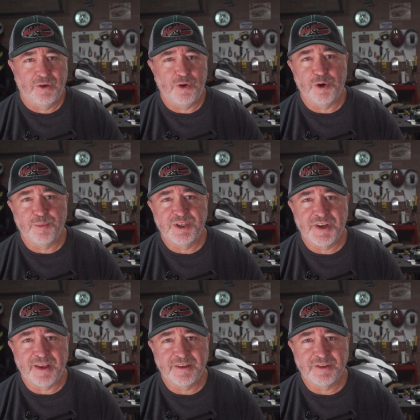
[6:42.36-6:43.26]
You hear me
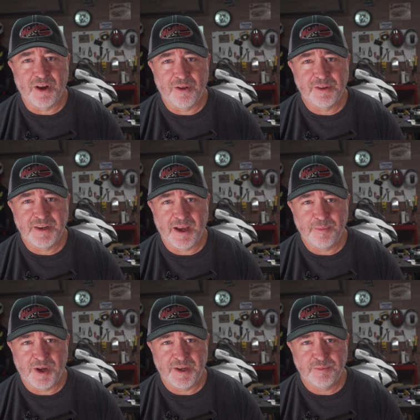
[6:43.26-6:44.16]
say this all the
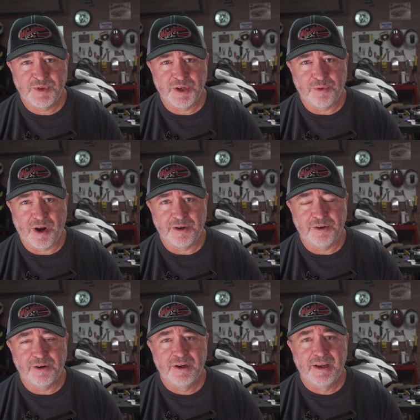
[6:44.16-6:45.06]
time on M C
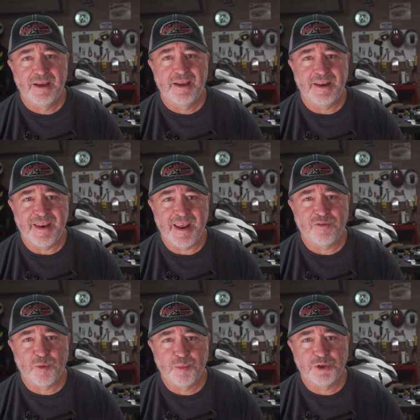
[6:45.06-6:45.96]
Rider.
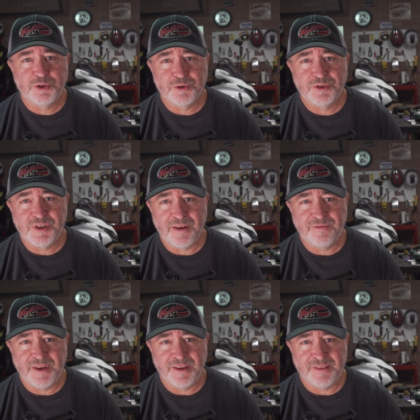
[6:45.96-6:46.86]
Never put your
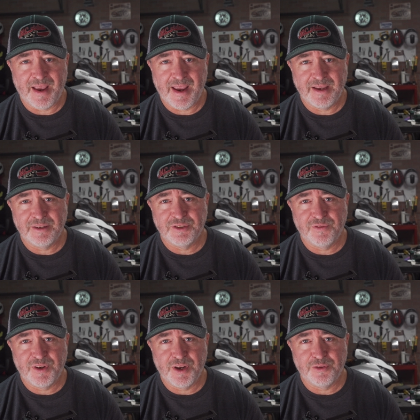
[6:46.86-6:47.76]
safety in the hands of
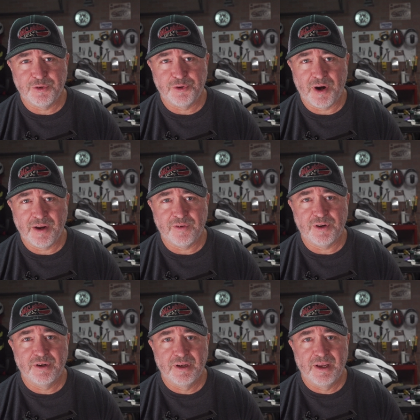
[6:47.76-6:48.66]
another
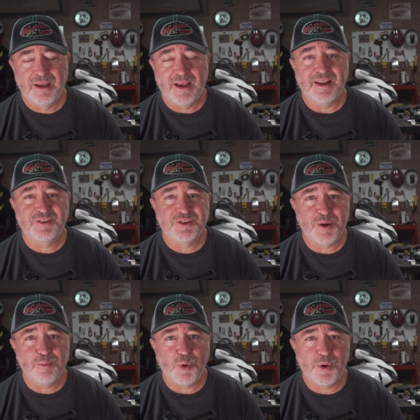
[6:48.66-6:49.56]
driver. At
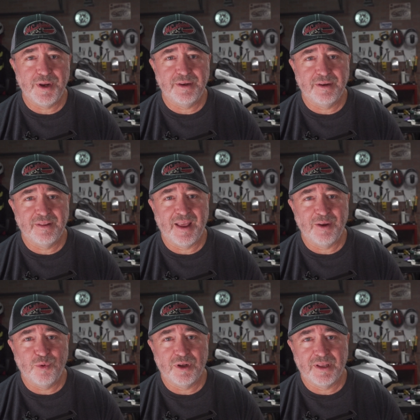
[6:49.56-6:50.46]
some point, they
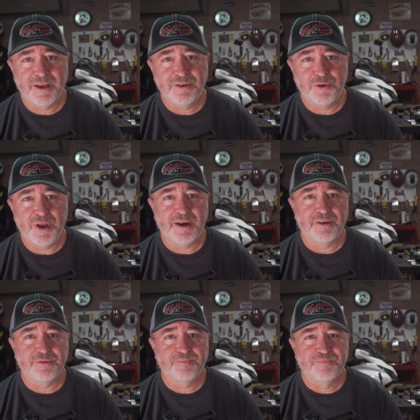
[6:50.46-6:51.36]
will let you
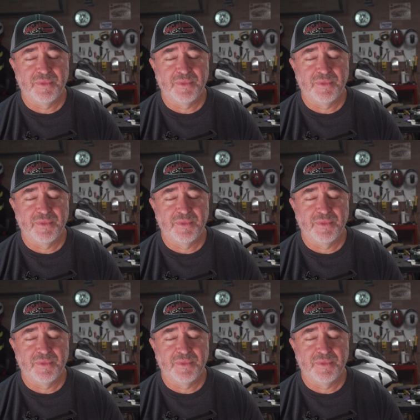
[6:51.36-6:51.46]
down.